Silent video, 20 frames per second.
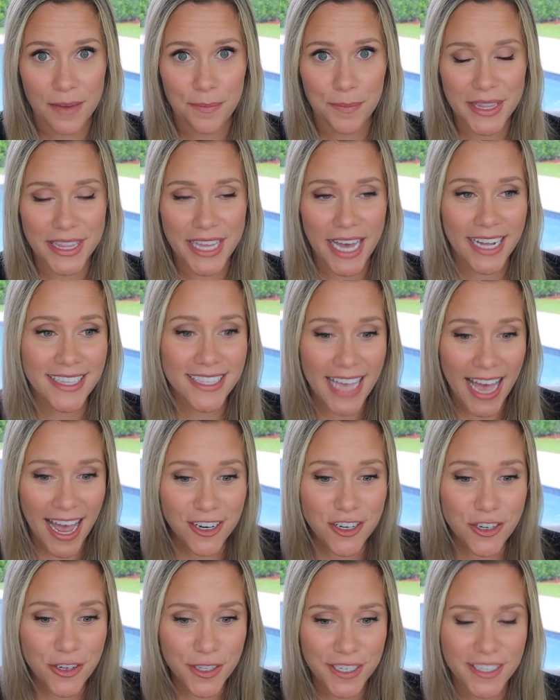But that's
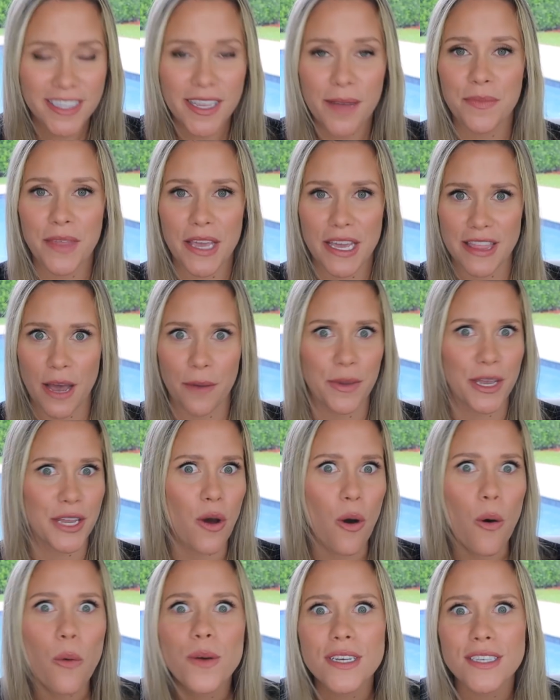actually something that we
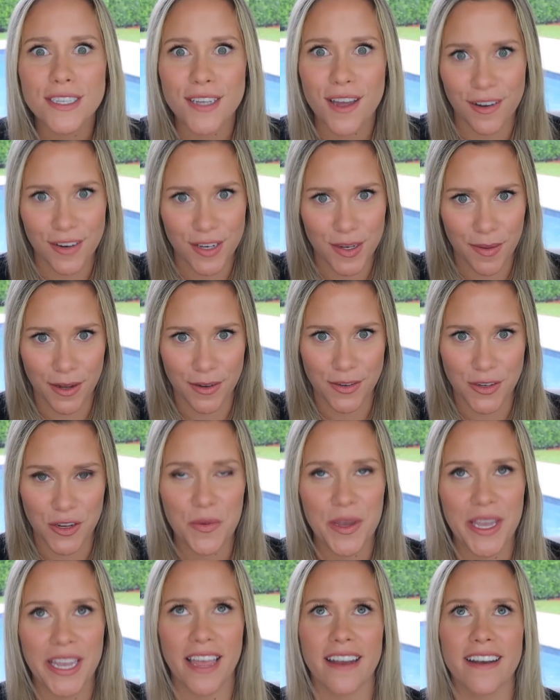had always talked about
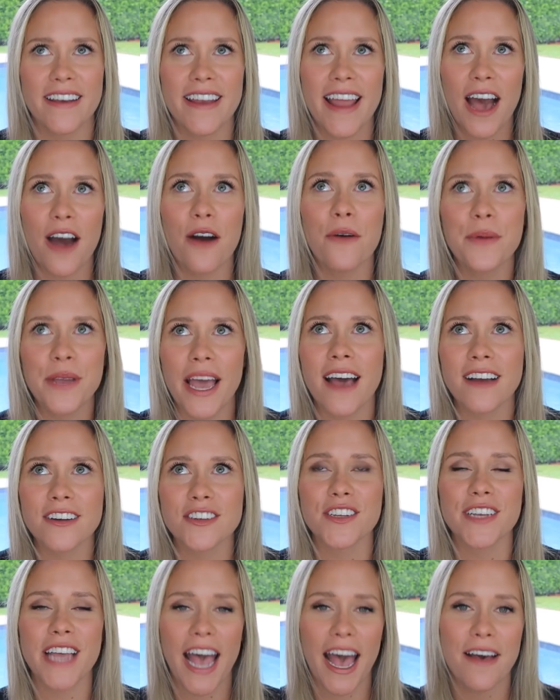doing, and now we
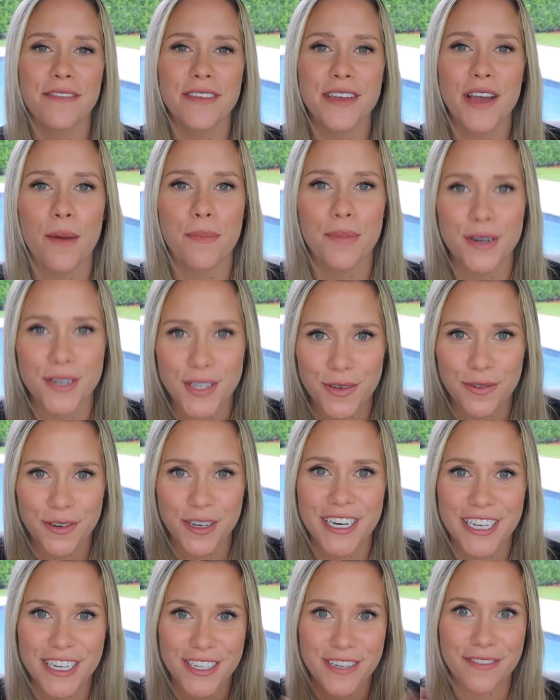actually have the
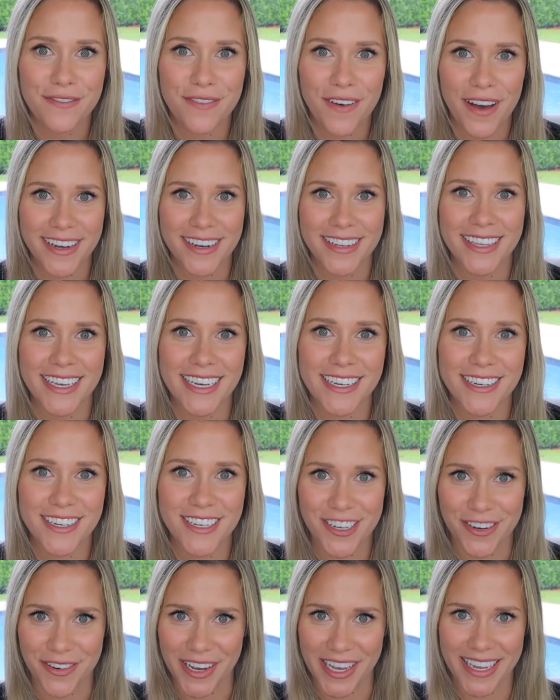opportunity to finally
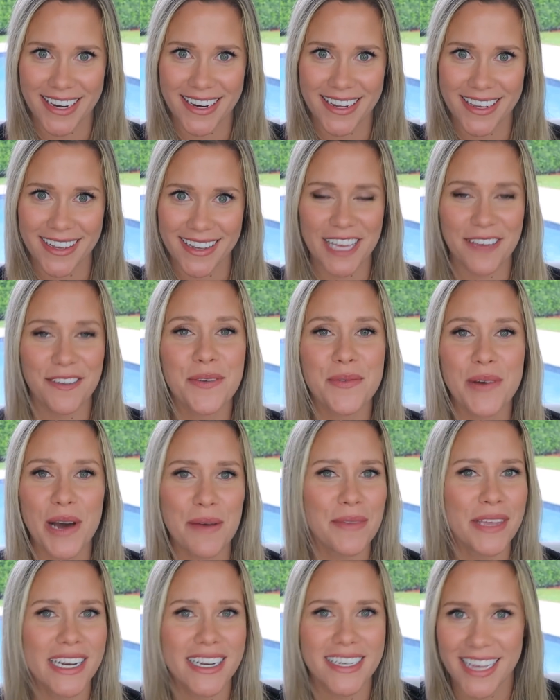do it. If you
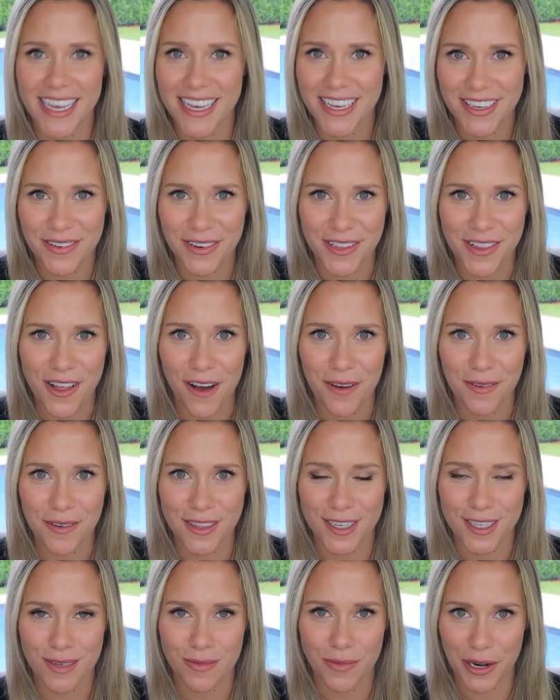want me to take you along with
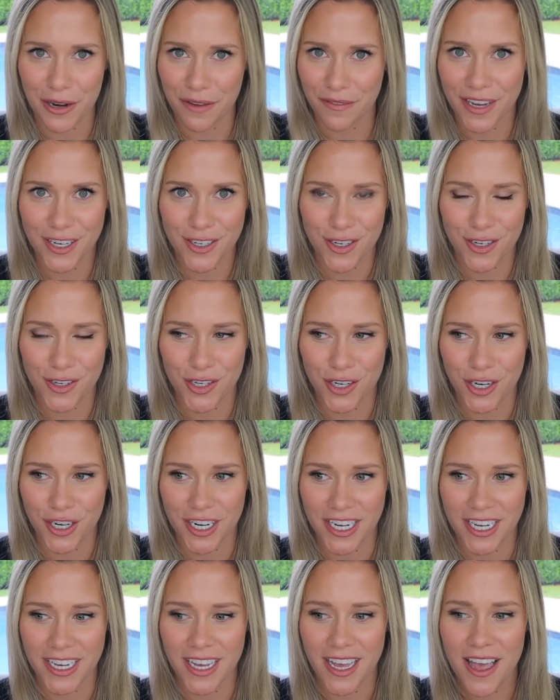this renovation
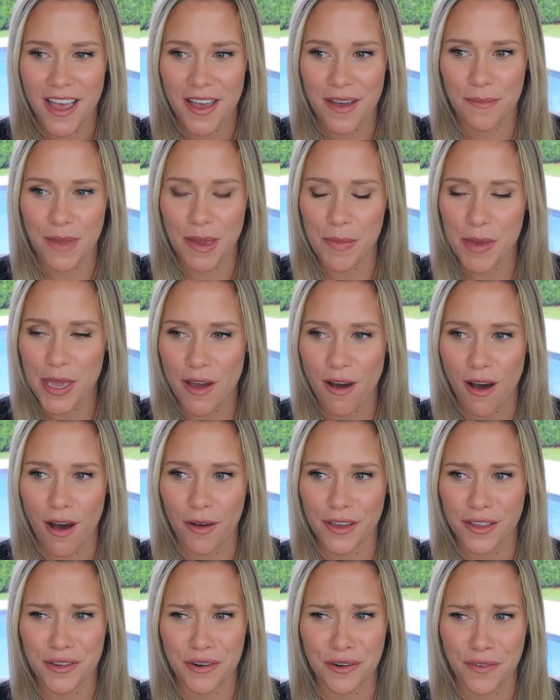journey, maybe
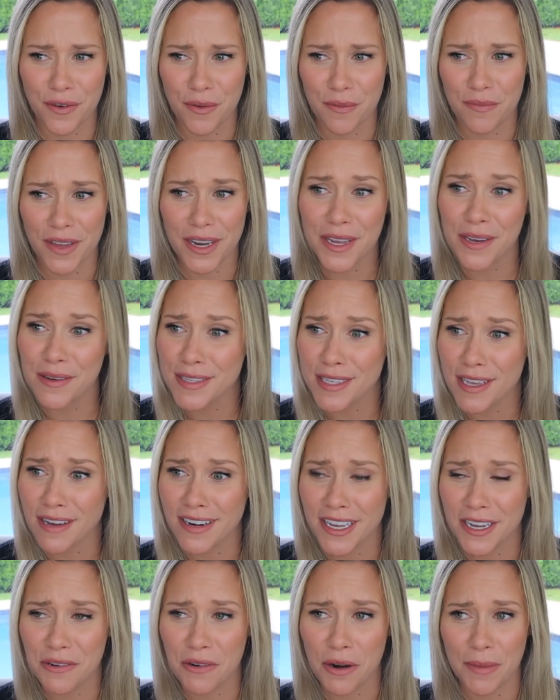I'll either film videos
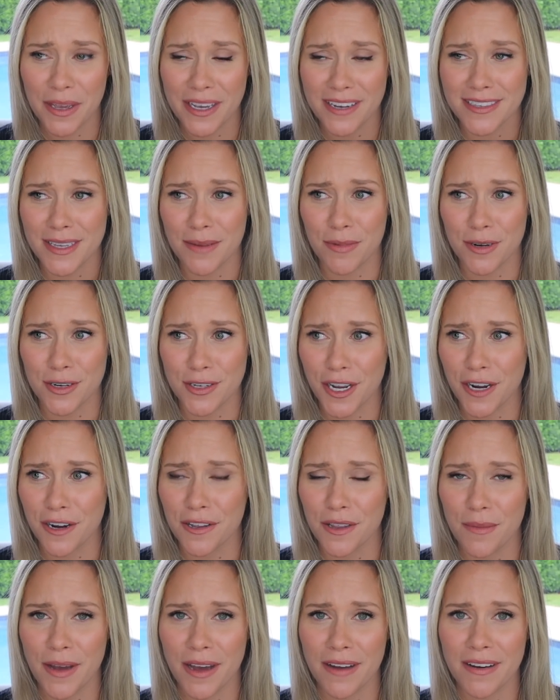on it or I'll make a separate
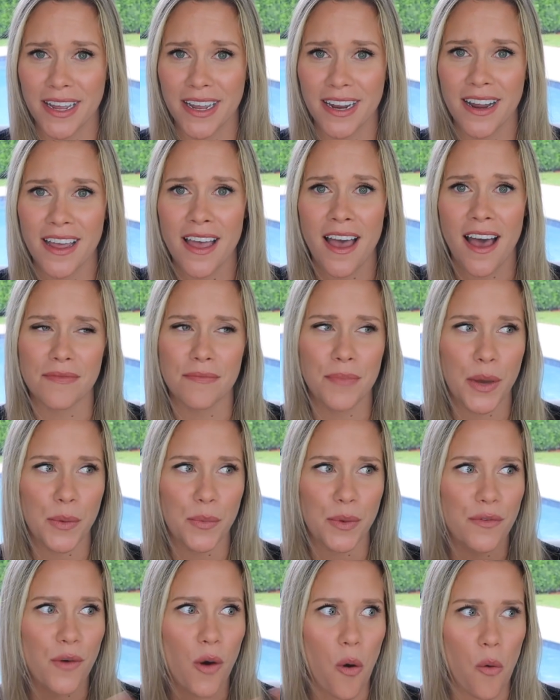channel about it. But
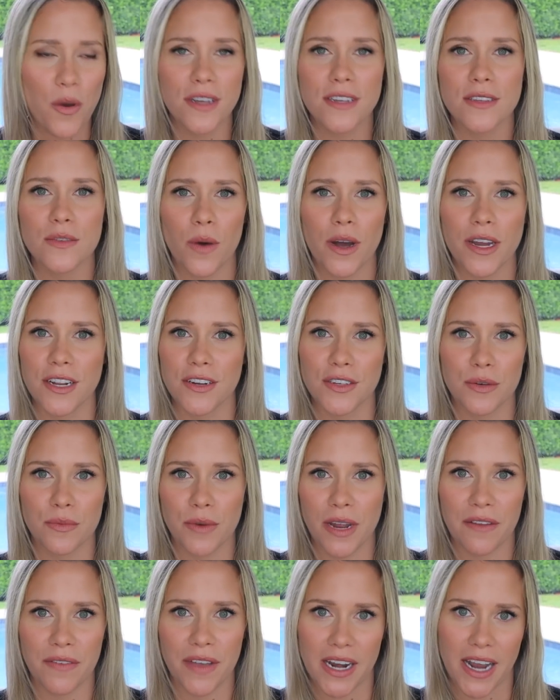we've always wanted to
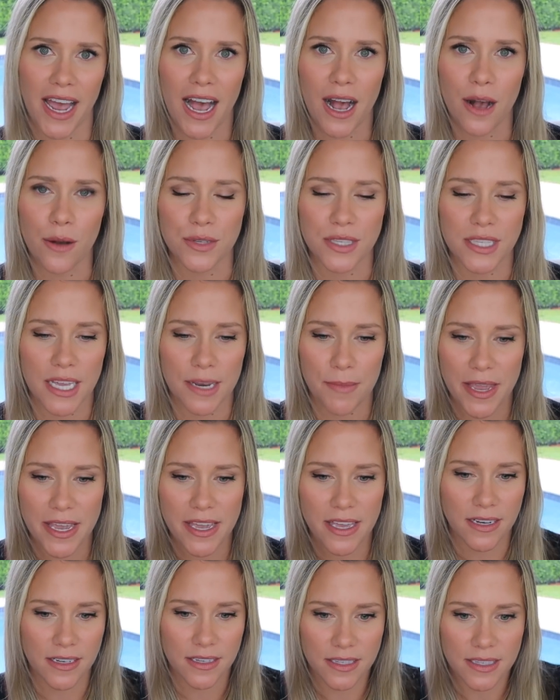renovate a house and make
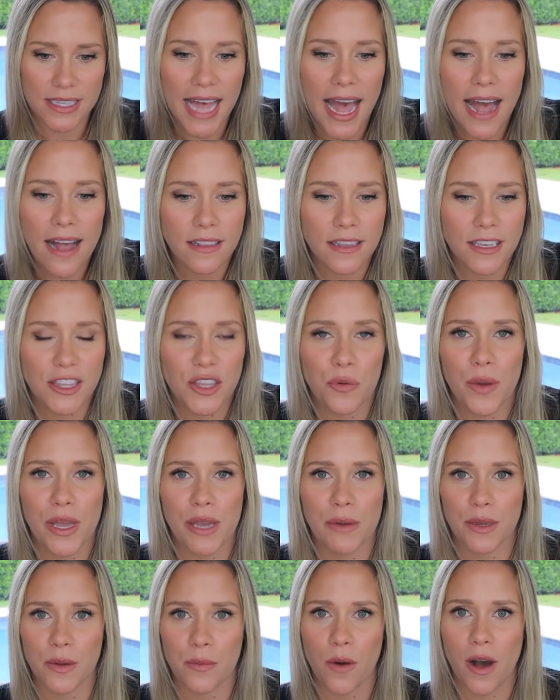it exactly the
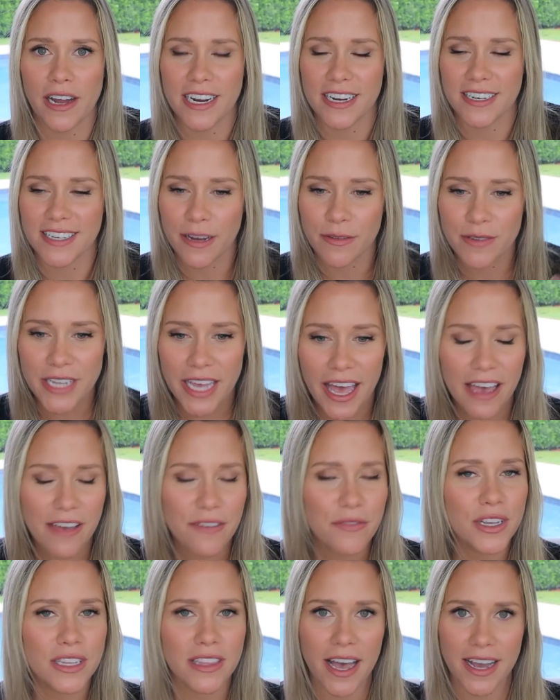way we want it, down to
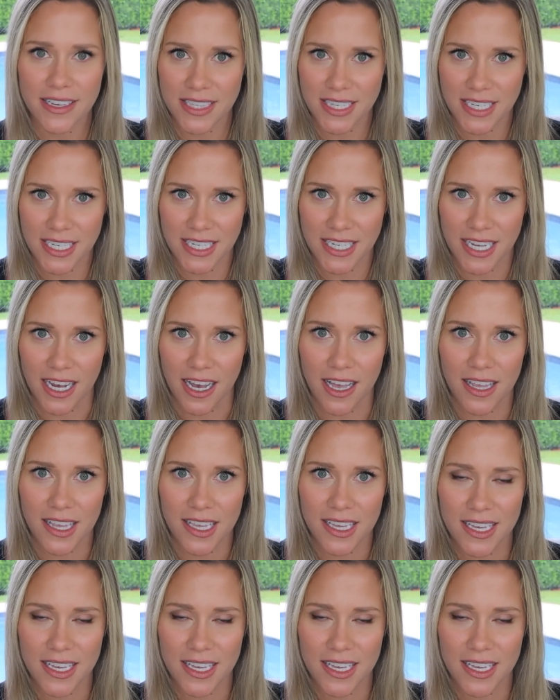every last detail.